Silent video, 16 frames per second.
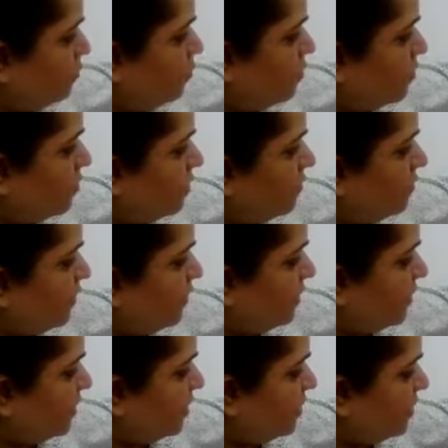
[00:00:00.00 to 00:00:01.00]
the ball over
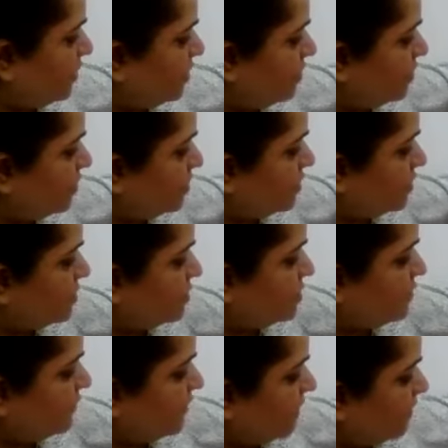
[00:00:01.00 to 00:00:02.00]
here
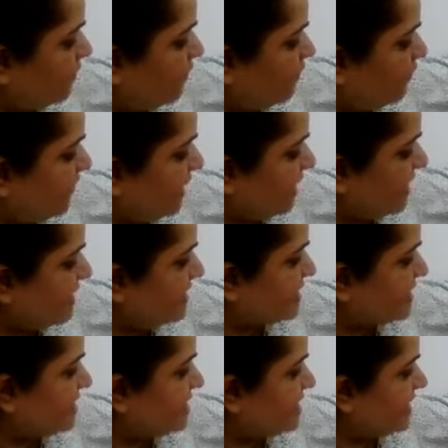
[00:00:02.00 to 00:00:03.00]
so we can
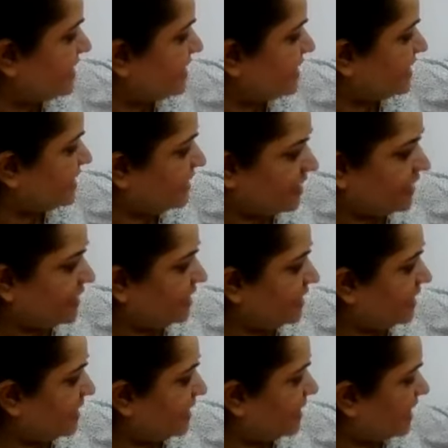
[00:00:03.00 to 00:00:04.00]
fix
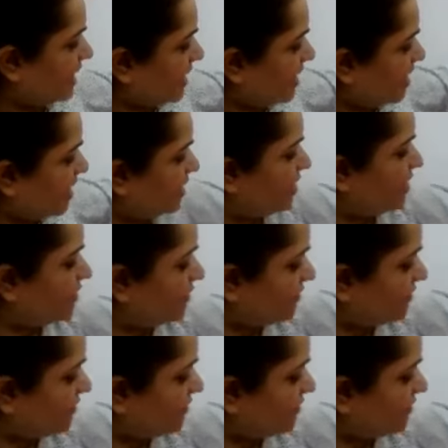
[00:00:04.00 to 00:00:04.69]
our